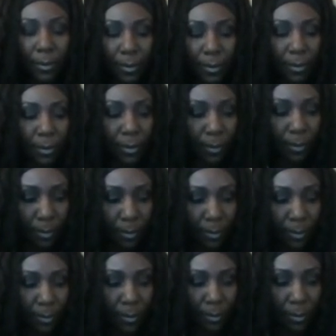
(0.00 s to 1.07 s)

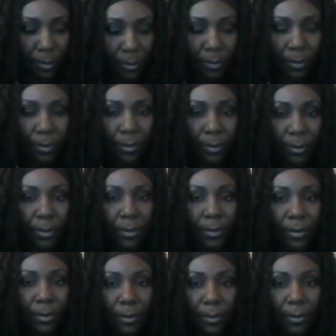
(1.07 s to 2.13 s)

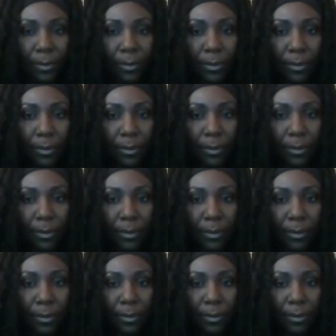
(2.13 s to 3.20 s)

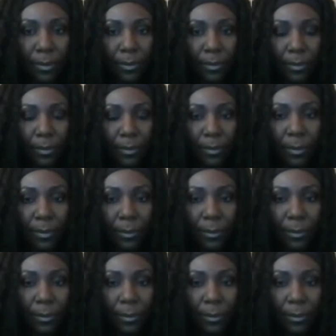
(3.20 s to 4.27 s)

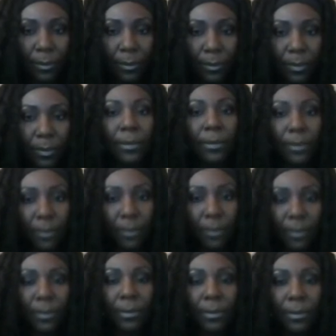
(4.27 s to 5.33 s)

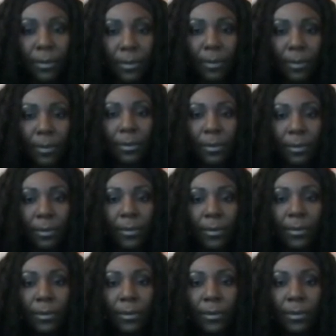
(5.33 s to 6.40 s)

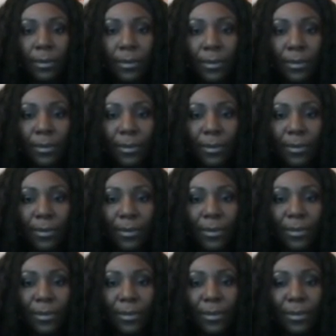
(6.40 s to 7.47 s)

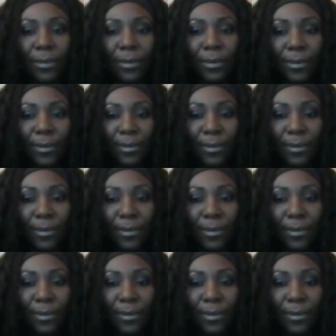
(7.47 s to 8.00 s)
(not speaking)